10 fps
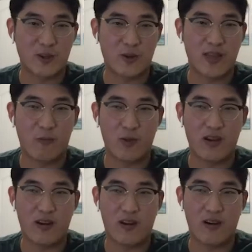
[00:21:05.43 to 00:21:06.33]
to make sure
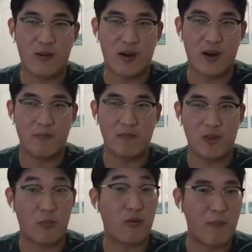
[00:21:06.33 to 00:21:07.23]
that we are,
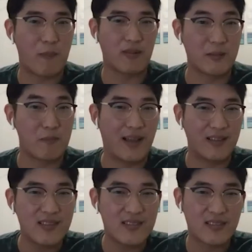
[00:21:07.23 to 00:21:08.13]
properly
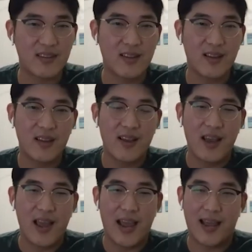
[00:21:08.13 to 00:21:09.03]
balanced.
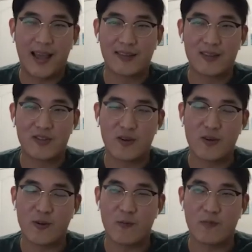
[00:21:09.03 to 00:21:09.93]
And
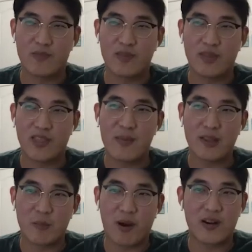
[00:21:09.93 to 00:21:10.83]
so the
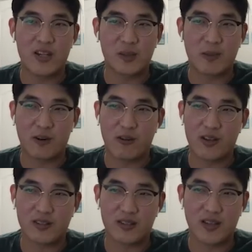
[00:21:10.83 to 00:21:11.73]
thing about the partnership
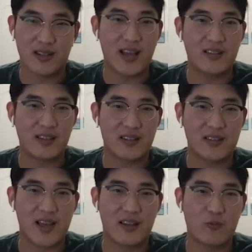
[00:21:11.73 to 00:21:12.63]
across the
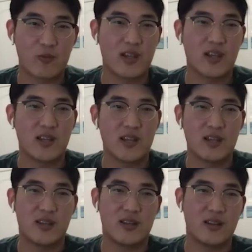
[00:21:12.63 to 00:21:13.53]
Atlantic is that
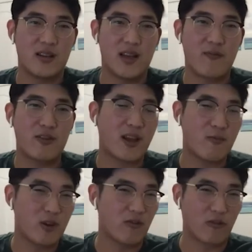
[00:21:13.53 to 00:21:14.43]

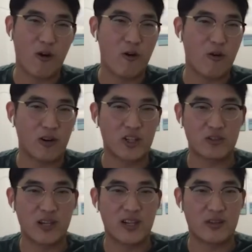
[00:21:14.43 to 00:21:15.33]
every time we grow
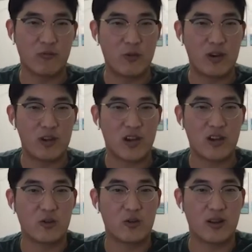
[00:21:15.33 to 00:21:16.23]
or shrink, we want
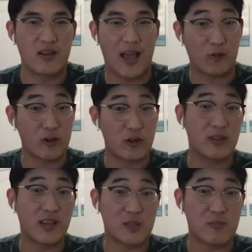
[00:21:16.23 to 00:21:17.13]
to try to do it
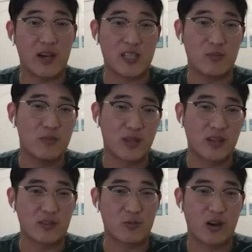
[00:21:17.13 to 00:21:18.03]
equitably as
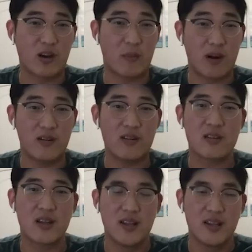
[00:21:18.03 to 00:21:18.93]
possible because we are
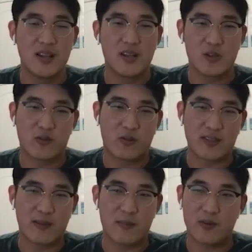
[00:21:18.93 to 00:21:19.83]
partners. So
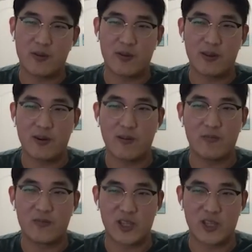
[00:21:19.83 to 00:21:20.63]
for example,